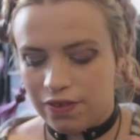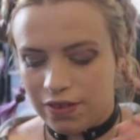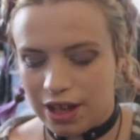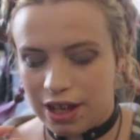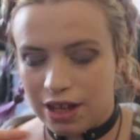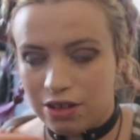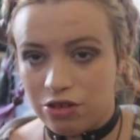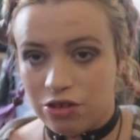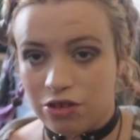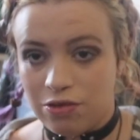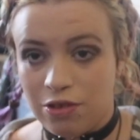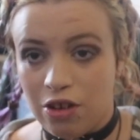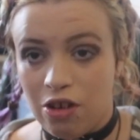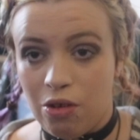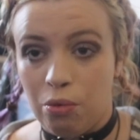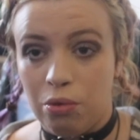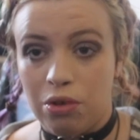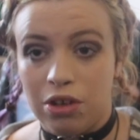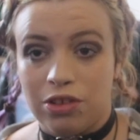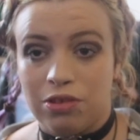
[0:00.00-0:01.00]
That just
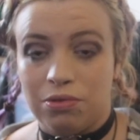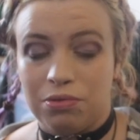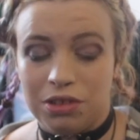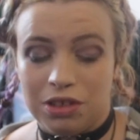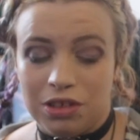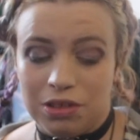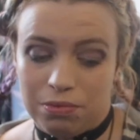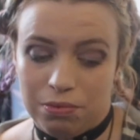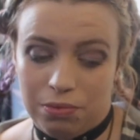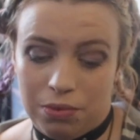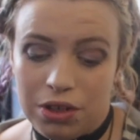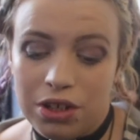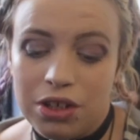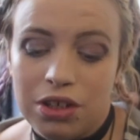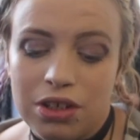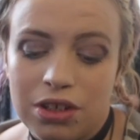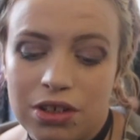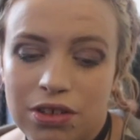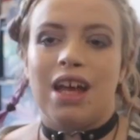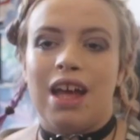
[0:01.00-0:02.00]
got worse and worse and
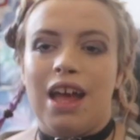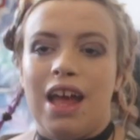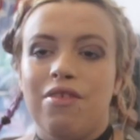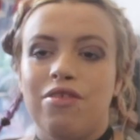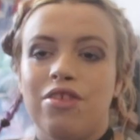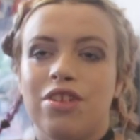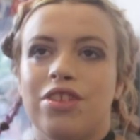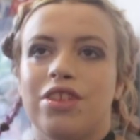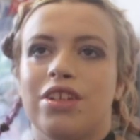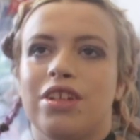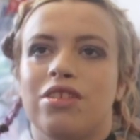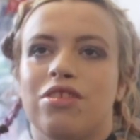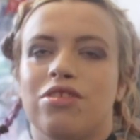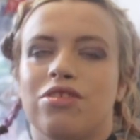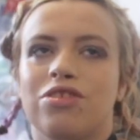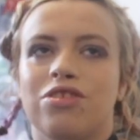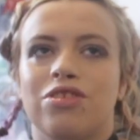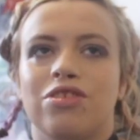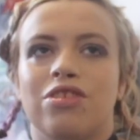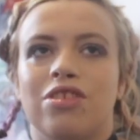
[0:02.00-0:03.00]
worse. Everything
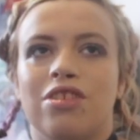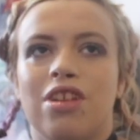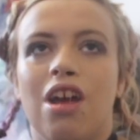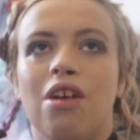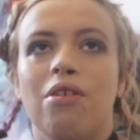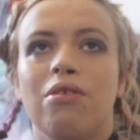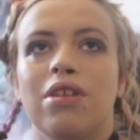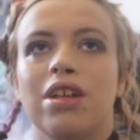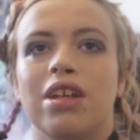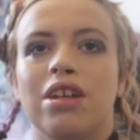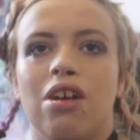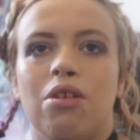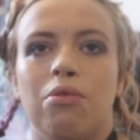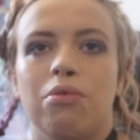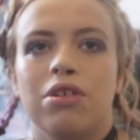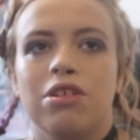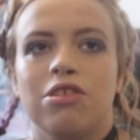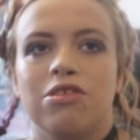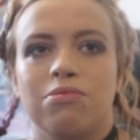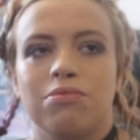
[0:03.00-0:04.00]
just slowly got
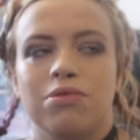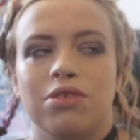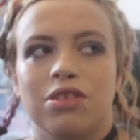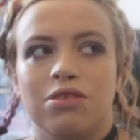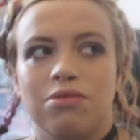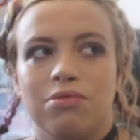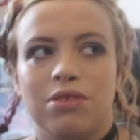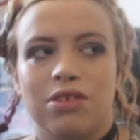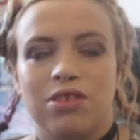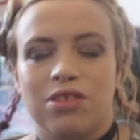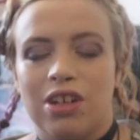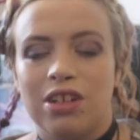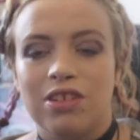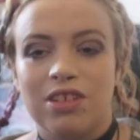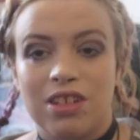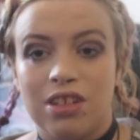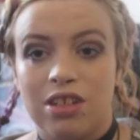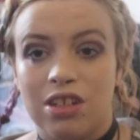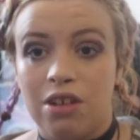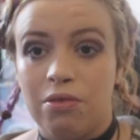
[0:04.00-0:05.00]
worse and worse and worse, and I
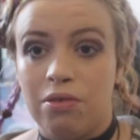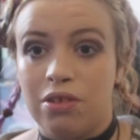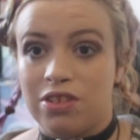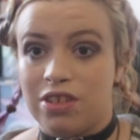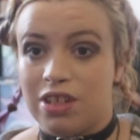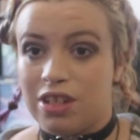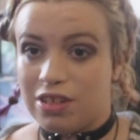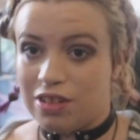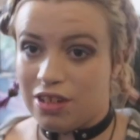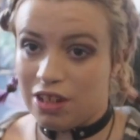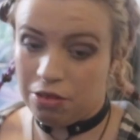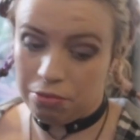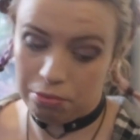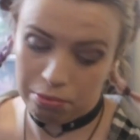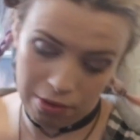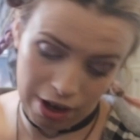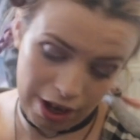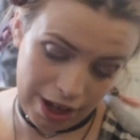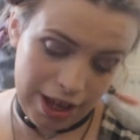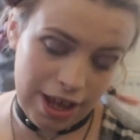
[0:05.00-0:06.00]
didn't notice it until
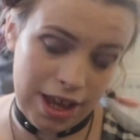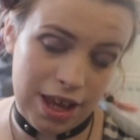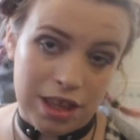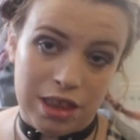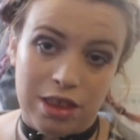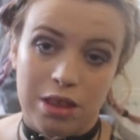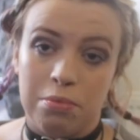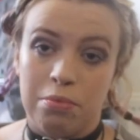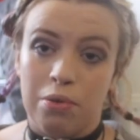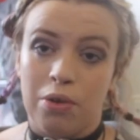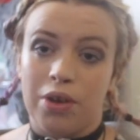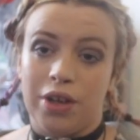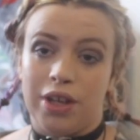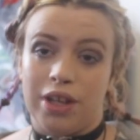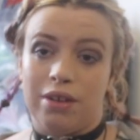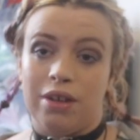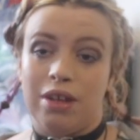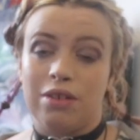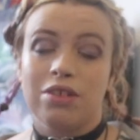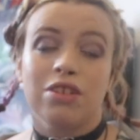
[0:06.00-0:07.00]
I hit the
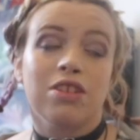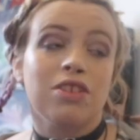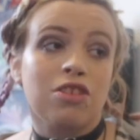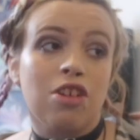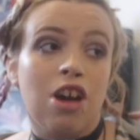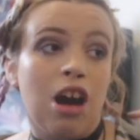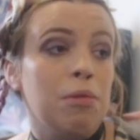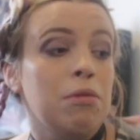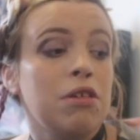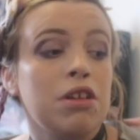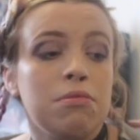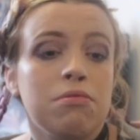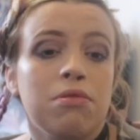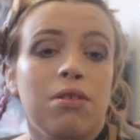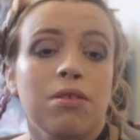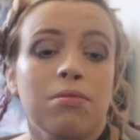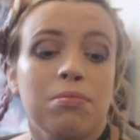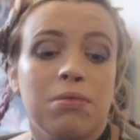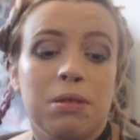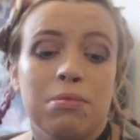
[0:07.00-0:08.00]
point, which is common
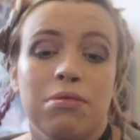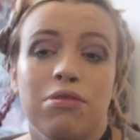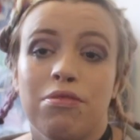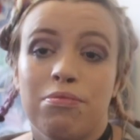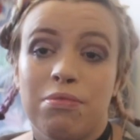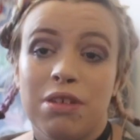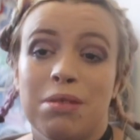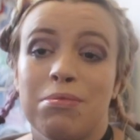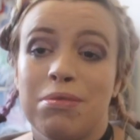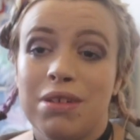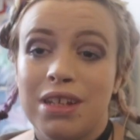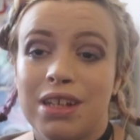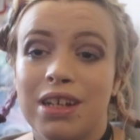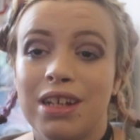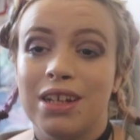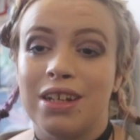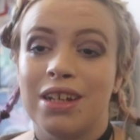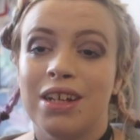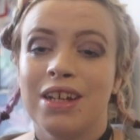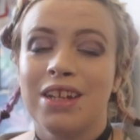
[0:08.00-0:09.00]
among people with
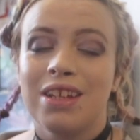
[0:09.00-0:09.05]
BPD.